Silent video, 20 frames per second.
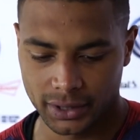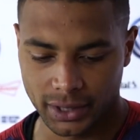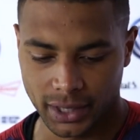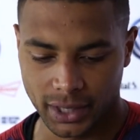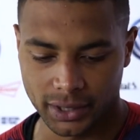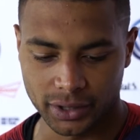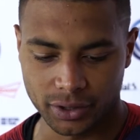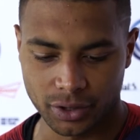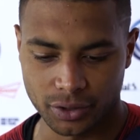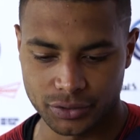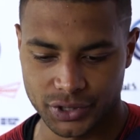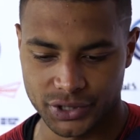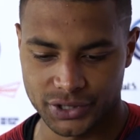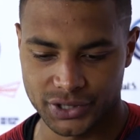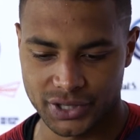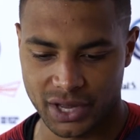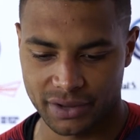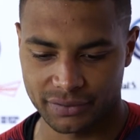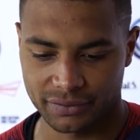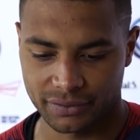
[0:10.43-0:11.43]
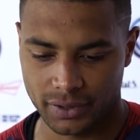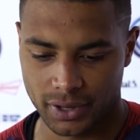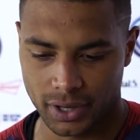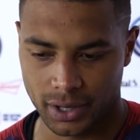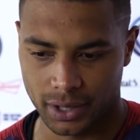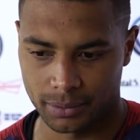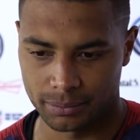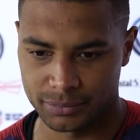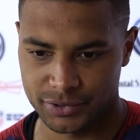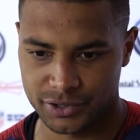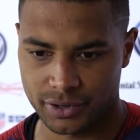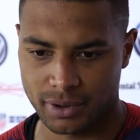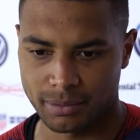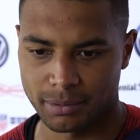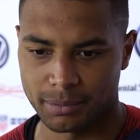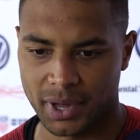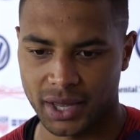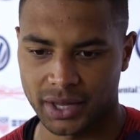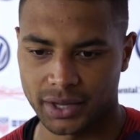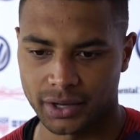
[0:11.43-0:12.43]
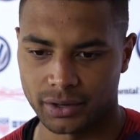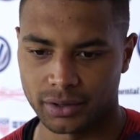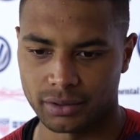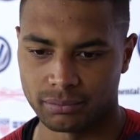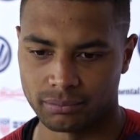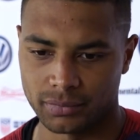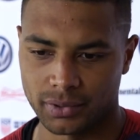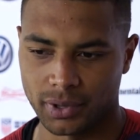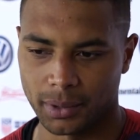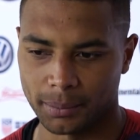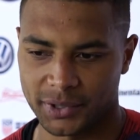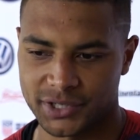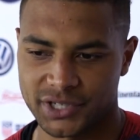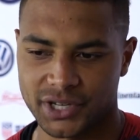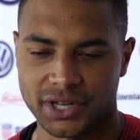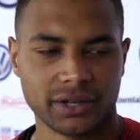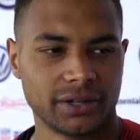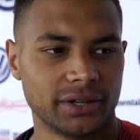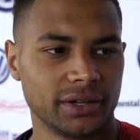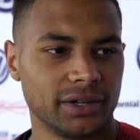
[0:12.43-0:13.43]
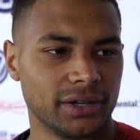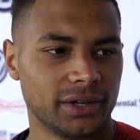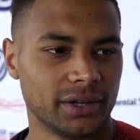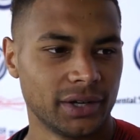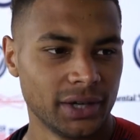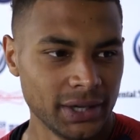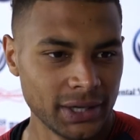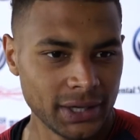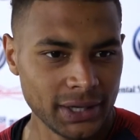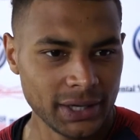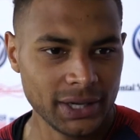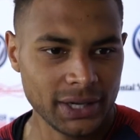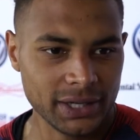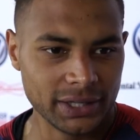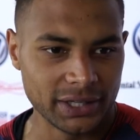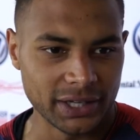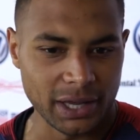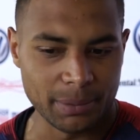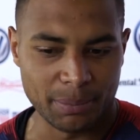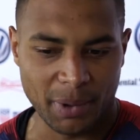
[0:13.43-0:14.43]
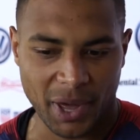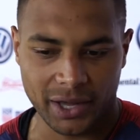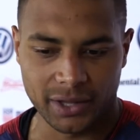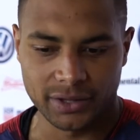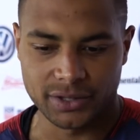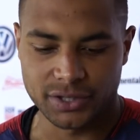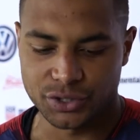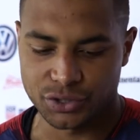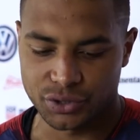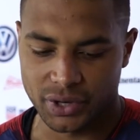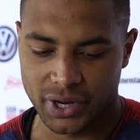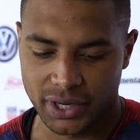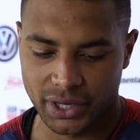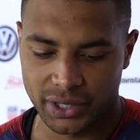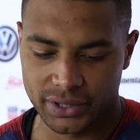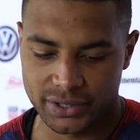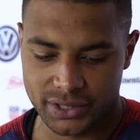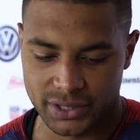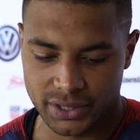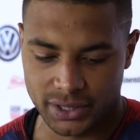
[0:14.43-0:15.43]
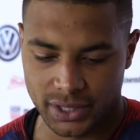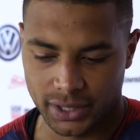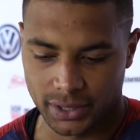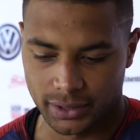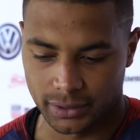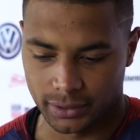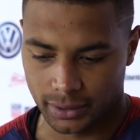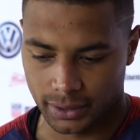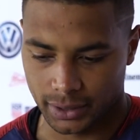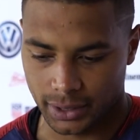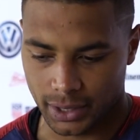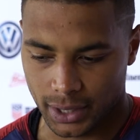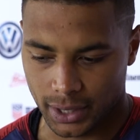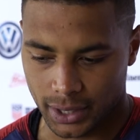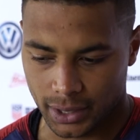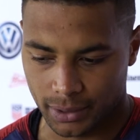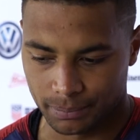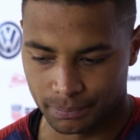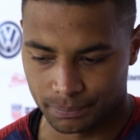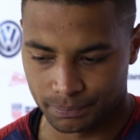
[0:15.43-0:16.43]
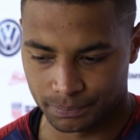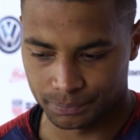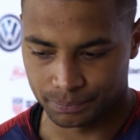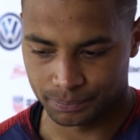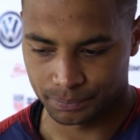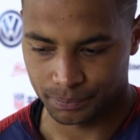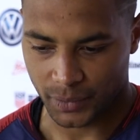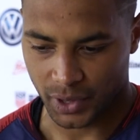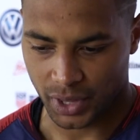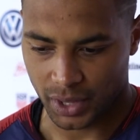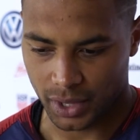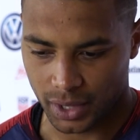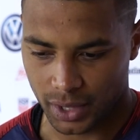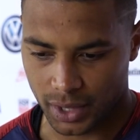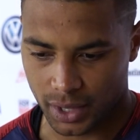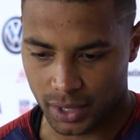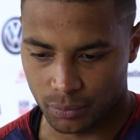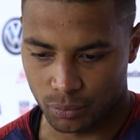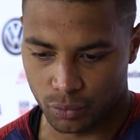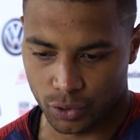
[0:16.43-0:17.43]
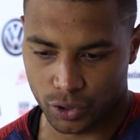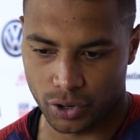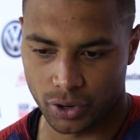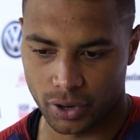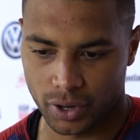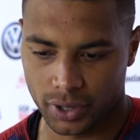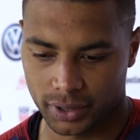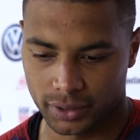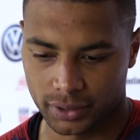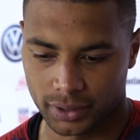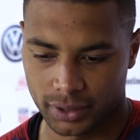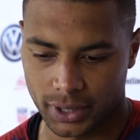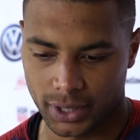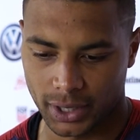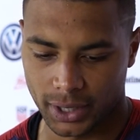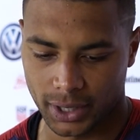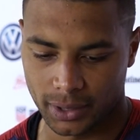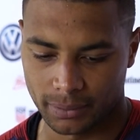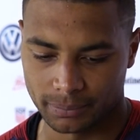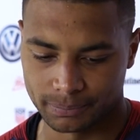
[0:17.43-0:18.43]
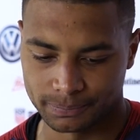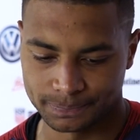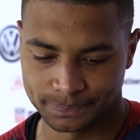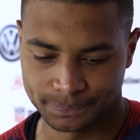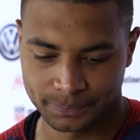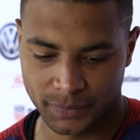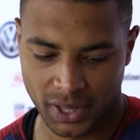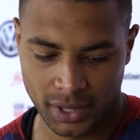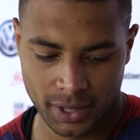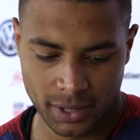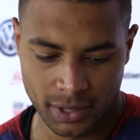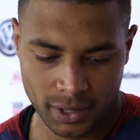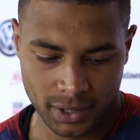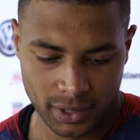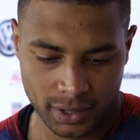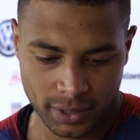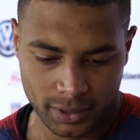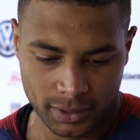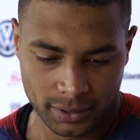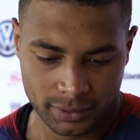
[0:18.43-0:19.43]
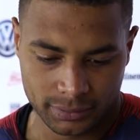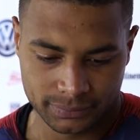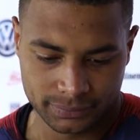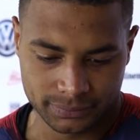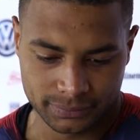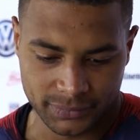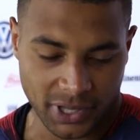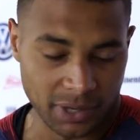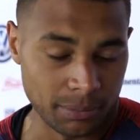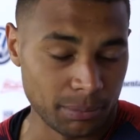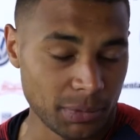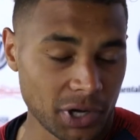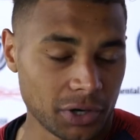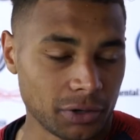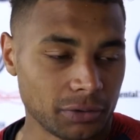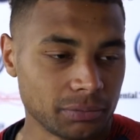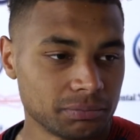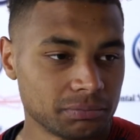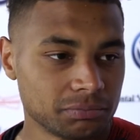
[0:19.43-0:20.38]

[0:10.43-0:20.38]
and the coaching staff. Um, so coming back here, I'm, I'm, excited to to get back into trainings and and, um, and work on um, getting better.